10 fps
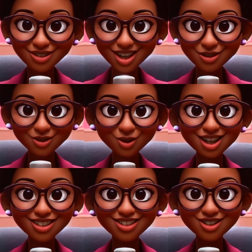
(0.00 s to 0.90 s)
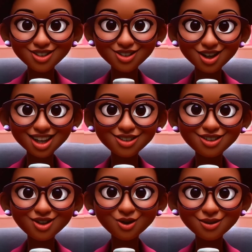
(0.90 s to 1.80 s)
Don't waste your strength
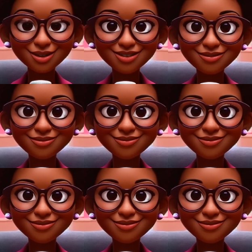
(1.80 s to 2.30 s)
on women.